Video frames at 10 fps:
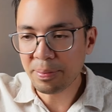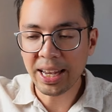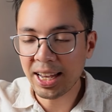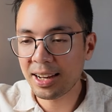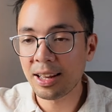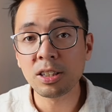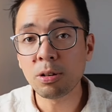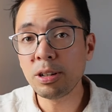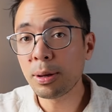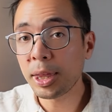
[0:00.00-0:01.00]
of my head.
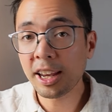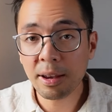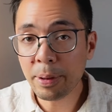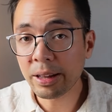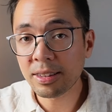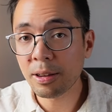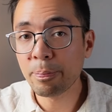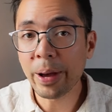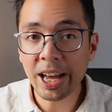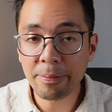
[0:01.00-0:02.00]
So you're thinking about
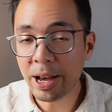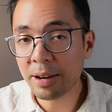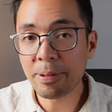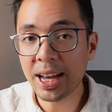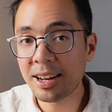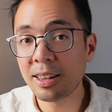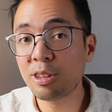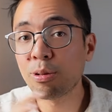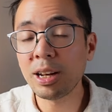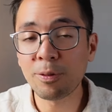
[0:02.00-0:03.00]
bad, bad, bad
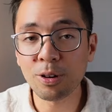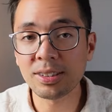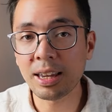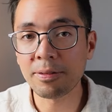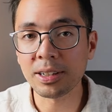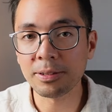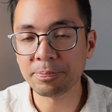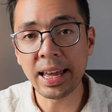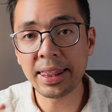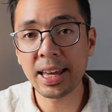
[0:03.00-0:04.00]
24/7,
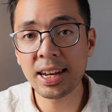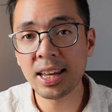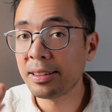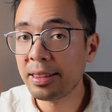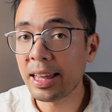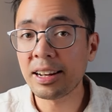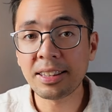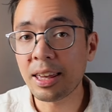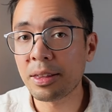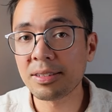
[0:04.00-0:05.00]
and then the
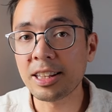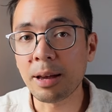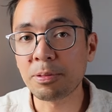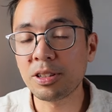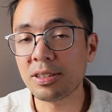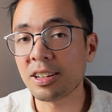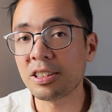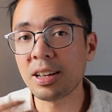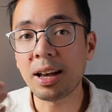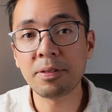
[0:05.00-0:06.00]
tether snaps, you
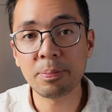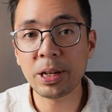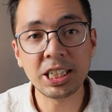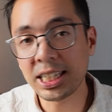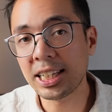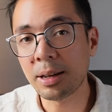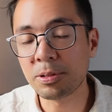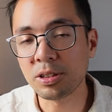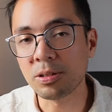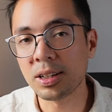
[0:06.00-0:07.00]
start to have a binge eating
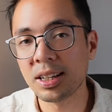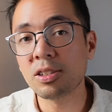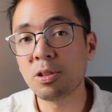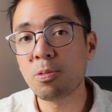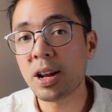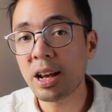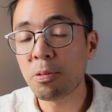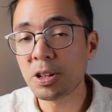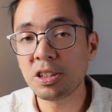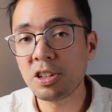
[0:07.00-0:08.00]
episode. So what I
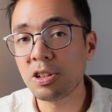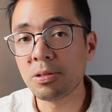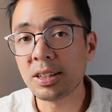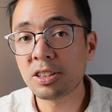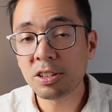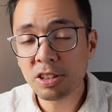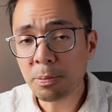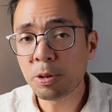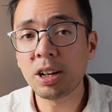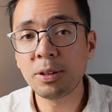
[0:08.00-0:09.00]
want you to do is to
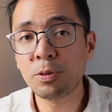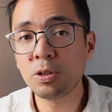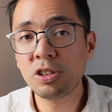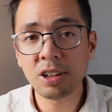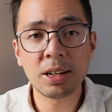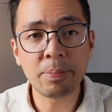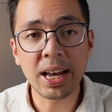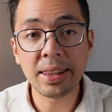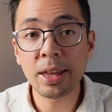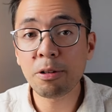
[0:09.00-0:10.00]
stop calling foods good and
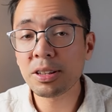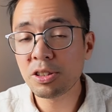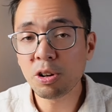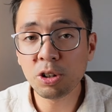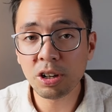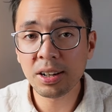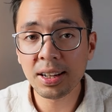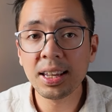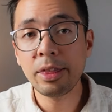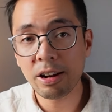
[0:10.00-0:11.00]
bad. There is no
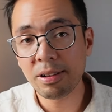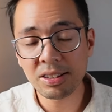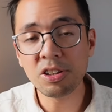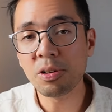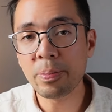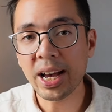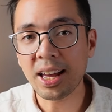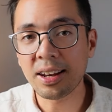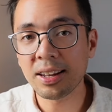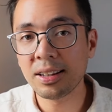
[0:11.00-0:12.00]
good, there is no bad.